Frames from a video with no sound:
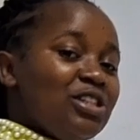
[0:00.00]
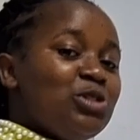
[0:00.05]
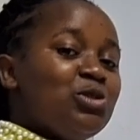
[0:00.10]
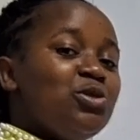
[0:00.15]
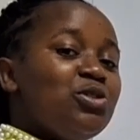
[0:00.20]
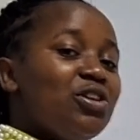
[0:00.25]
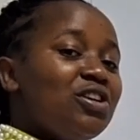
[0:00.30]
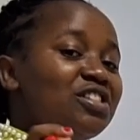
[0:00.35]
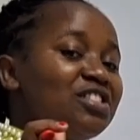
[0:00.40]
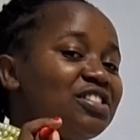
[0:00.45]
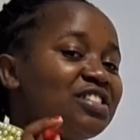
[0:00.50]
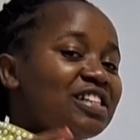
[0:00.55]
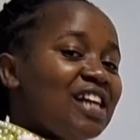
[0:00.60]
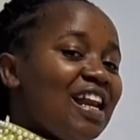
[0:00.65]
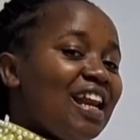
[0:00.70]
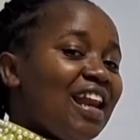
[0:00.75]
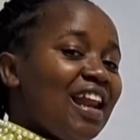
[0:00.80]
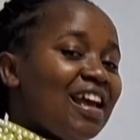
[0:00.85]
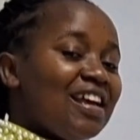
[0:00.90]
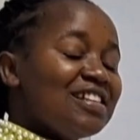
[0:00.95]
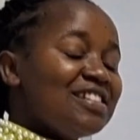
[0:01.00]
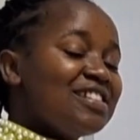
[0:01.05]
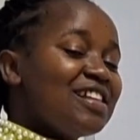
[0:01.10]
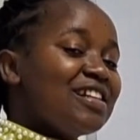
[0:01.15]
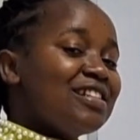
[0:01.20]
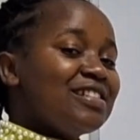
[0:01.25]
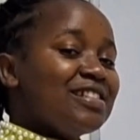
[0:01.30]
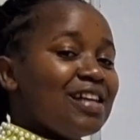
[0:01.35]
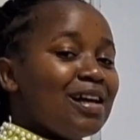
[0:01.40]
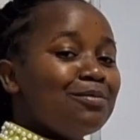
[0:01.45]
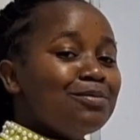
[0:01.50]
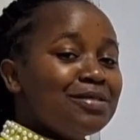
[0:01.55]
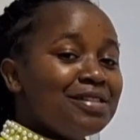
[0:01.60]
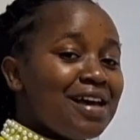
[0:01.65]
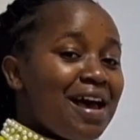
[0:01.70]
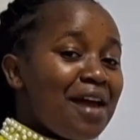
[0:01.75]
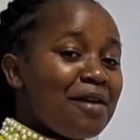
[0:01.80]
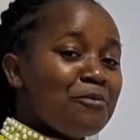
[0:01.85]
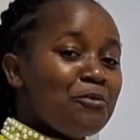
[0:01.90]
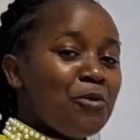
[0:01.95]
do not realize that
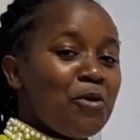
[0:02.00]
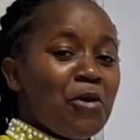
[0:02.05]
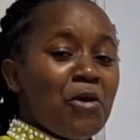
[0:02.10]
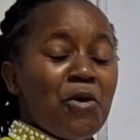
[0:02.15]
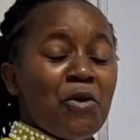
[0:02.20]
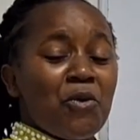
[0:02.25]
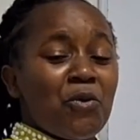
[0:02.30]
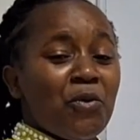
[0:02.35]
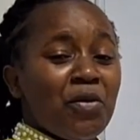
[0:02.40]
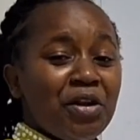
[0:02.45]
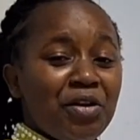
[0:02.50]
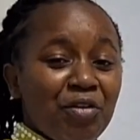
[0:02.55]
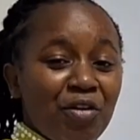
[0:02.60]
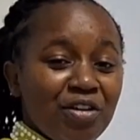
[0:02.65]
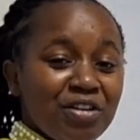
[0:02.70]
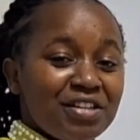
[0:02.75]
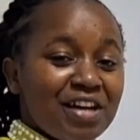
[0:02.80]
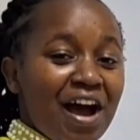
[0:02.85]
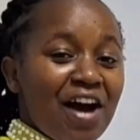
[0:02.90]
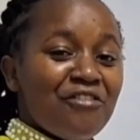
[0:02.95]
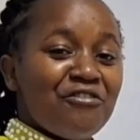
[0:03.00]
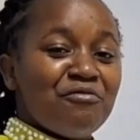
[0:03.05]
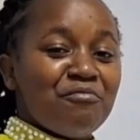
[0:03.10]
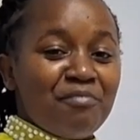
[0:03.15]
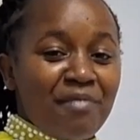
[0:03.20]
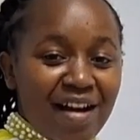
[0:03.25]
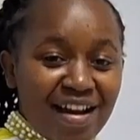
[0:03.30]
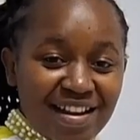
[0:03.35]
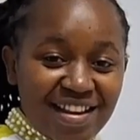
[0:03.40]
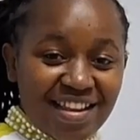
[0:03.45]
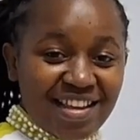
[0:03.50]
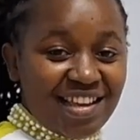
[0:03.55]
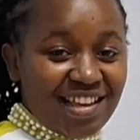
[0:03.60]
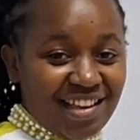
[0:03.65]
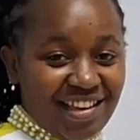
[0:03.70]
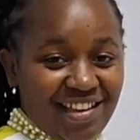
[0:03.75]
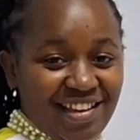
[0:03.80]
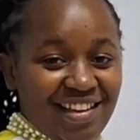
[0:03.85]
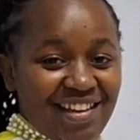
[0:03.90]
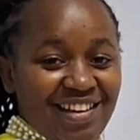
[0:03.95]
sometimes we don't have
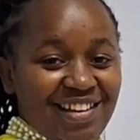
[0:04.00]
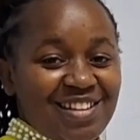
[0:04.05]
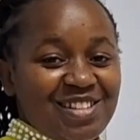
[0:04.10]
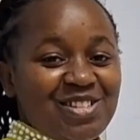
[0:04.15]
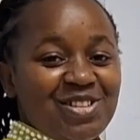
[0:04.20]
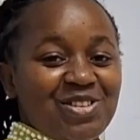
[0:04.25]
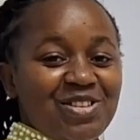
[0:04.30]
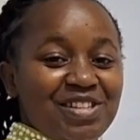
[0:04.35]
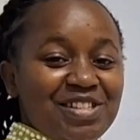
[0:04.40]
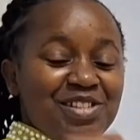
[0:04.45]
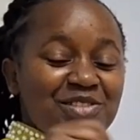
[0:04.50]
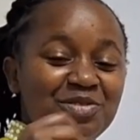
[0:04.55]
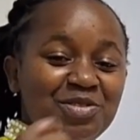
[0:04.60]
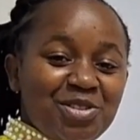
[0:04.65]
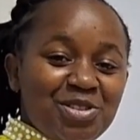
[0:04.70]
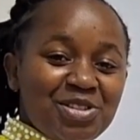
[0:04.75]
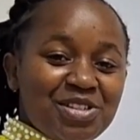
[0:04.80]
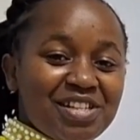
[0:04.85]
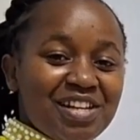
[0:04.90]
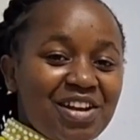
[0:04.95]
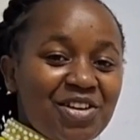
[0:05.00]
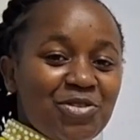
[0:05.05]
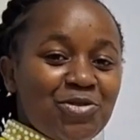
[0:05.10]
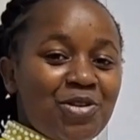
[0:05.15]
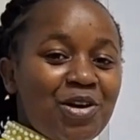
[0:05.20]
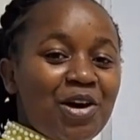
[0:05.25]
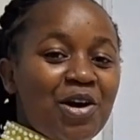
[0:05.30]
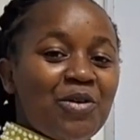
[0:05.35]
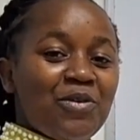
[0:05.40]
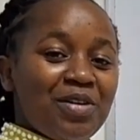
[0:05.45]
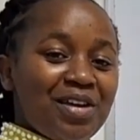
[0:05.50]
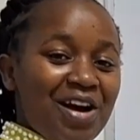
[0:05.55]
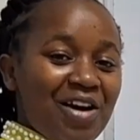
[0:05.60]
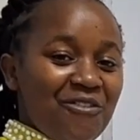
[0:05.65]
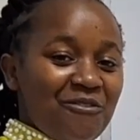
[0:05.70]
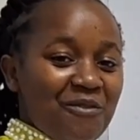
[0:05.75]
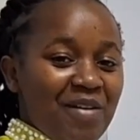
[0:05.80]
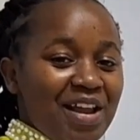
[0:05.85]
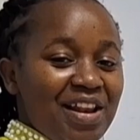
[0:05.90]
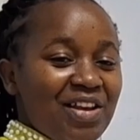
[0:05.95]
money. So if it is Nigeria, we
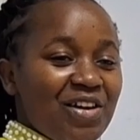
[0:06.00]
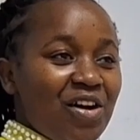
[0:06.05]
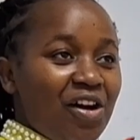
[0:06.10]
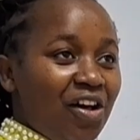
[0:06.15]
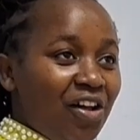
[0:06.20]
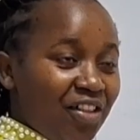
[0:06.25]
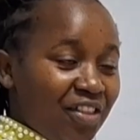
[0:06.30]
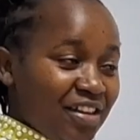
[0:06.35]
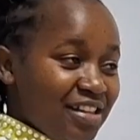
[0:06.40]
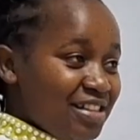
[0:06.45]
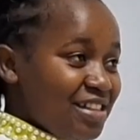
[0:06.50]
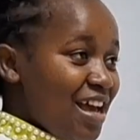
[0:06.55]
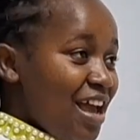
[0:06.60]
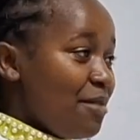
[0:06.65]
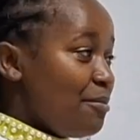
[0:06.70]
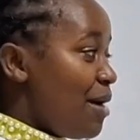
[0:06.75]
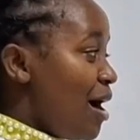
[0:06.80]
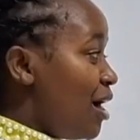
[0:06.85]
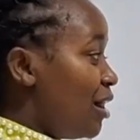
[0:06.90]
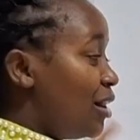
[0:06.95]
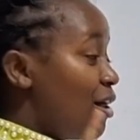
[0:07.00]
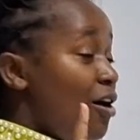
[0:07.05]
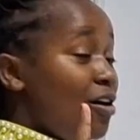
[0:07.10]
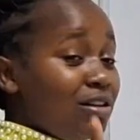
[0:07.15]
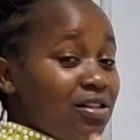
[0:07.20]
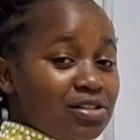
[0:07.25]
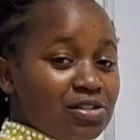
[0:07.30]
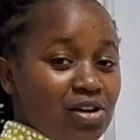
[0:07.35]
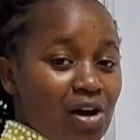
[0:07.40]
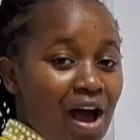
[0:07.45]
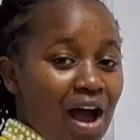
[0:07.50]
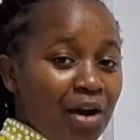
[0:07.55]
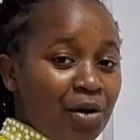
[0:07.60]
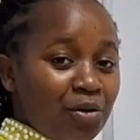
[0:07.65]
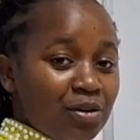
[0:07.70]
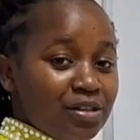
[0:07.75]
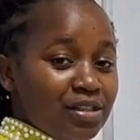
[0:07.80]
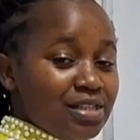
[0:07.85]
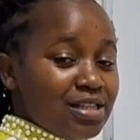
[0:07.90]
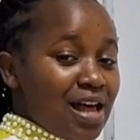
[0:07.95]
have money all the time. I'll also add
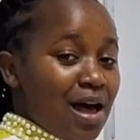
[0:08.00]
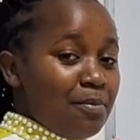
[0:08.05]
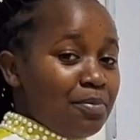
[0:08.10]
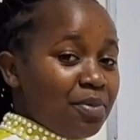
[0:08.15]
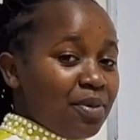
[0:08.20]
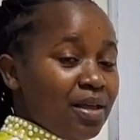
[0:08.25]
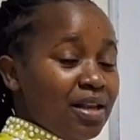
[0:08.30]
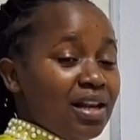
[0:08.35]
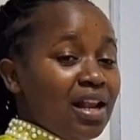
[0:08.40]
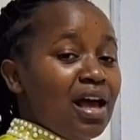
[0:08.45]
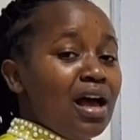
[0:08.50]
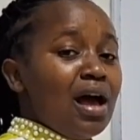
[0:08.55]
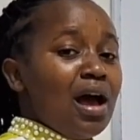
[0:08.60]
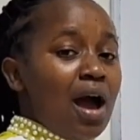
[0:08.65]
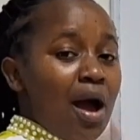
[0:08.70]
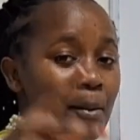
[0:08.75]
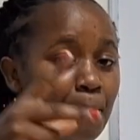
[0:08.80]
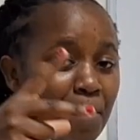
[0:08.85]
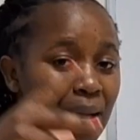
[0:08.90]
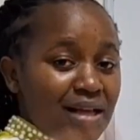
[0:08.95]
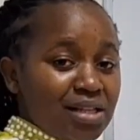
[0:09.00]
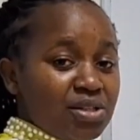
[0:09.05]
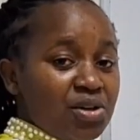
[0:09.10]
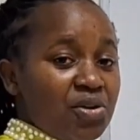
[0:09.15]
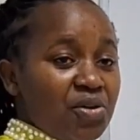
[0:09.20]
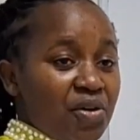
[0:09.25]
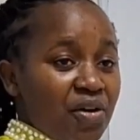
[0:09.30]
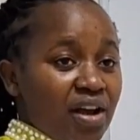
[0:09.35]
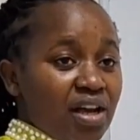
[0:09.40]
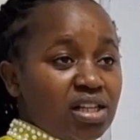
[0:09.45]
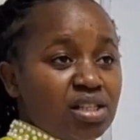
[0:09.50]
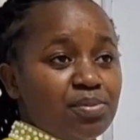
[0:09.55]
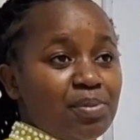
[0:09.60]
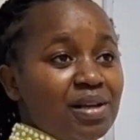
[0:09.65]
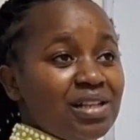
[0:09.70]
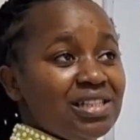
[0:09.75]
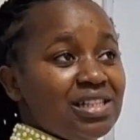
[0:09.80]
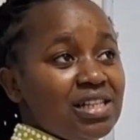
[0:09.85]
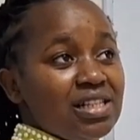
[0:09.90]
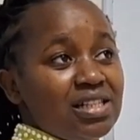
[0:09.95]
on something, personal
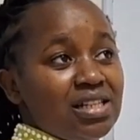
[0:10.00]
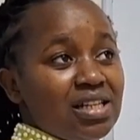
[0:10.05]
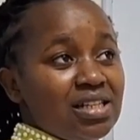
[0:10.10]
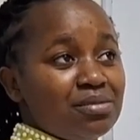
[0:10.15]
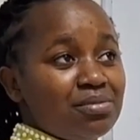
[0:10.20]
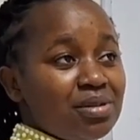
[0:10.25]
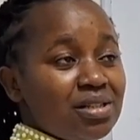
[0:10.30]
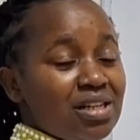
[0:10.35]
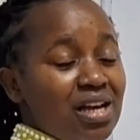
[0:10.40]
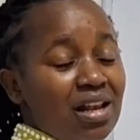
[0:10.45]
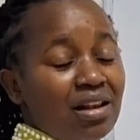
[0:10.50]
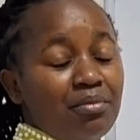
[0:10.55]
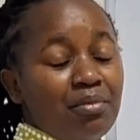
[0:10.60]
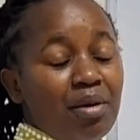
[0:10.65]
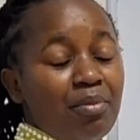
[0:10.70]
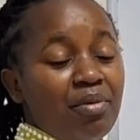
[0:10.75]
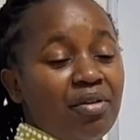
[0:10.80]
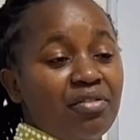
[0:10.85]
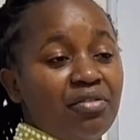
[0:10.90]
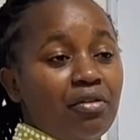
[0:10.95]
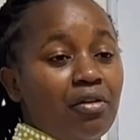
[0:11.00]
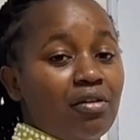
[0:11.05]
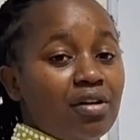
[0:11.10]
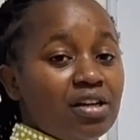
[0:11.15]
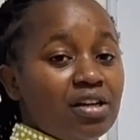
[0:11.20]
expenses, especially maybe it's